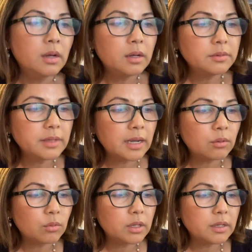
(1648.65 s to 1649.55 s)

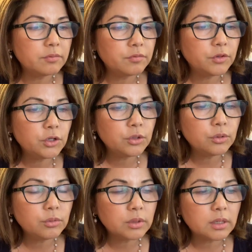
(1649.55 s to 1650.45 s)
Now, if
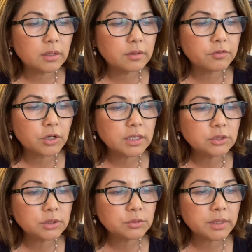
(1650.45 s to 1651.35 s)
your
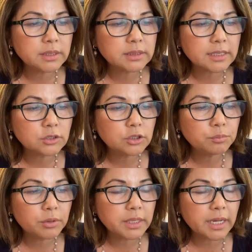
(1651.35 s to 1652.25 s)
interest rate is at
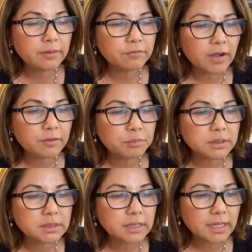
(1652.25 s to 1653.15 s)

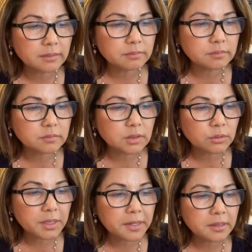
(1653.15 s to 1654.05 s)
2.85%,
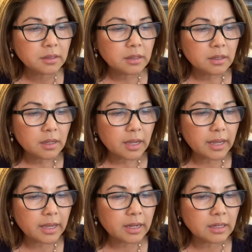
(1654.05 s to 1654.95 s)
okay,
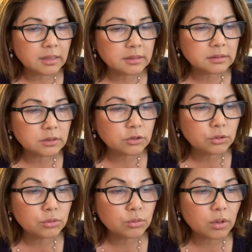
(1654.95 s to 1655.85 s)
and
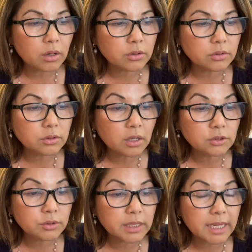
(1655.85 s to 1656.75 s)
you are not
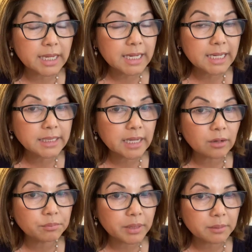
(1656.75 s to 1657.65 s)
doing any
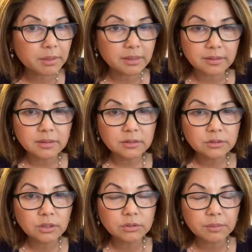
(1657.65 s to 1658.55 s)
down payment,
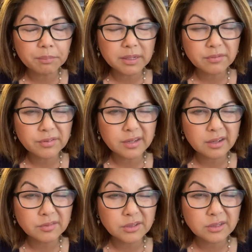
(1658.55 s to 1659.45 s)
so the benefit
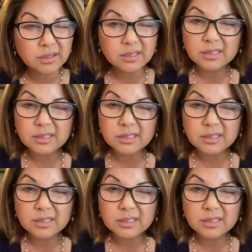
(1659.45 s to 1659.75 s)
of doing